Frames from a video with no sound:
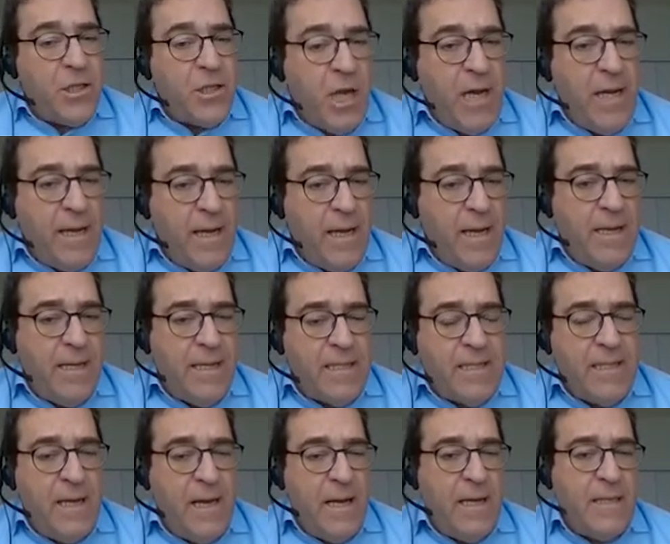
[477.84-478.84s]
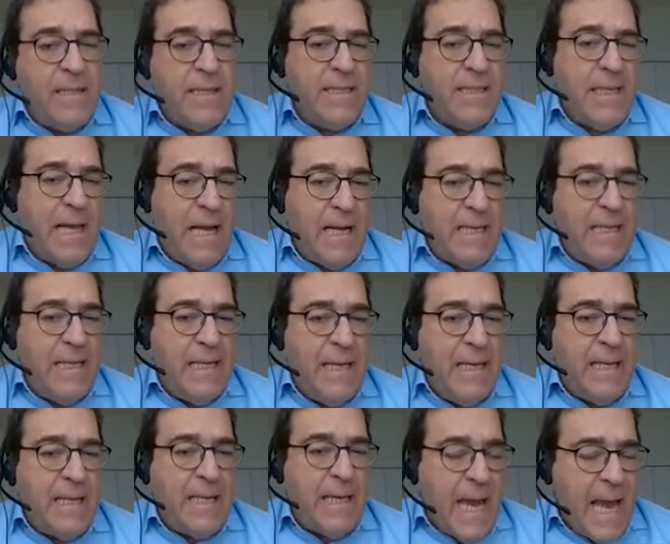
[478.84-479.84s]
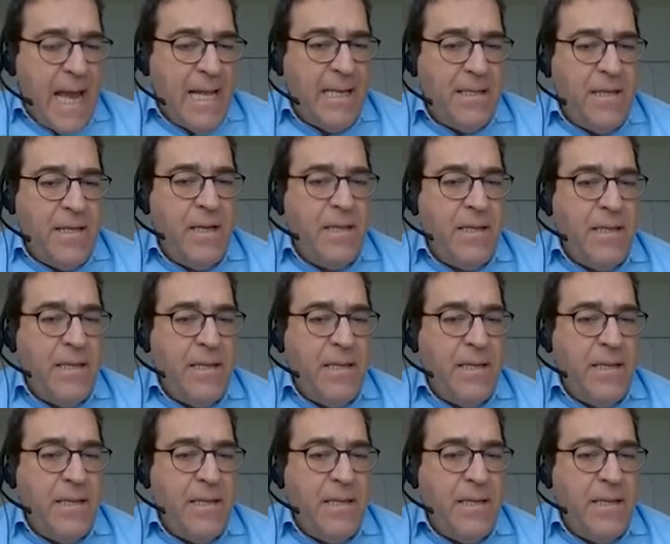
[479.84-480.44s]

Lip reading: China is not exactly Canada.